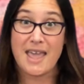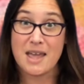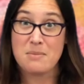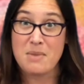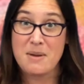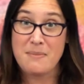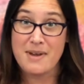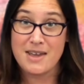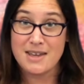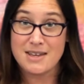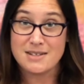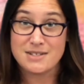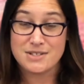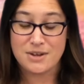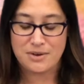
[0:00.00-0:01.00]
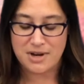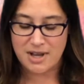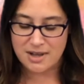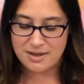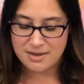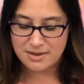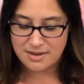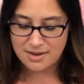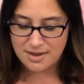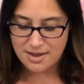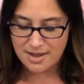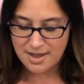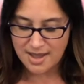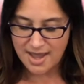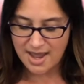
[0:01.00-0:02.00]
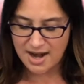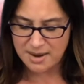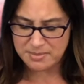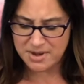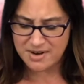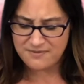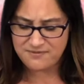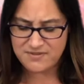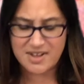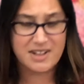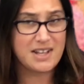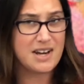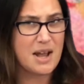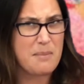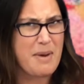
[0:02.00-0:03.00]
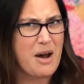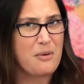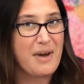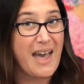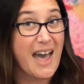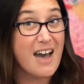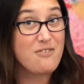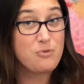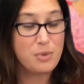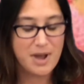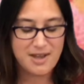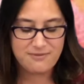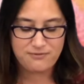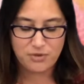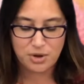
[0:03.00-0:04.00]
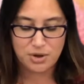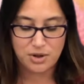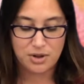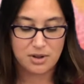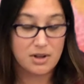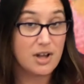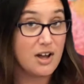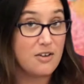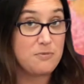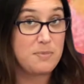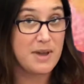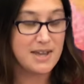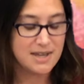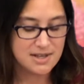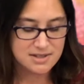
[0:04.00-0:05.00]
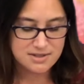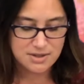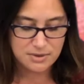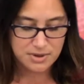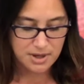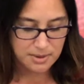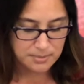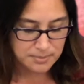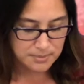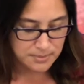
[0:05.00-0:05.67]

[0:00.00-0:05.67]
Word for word: and my baking soda and I'm gonna fill it about halfway full of baking soda.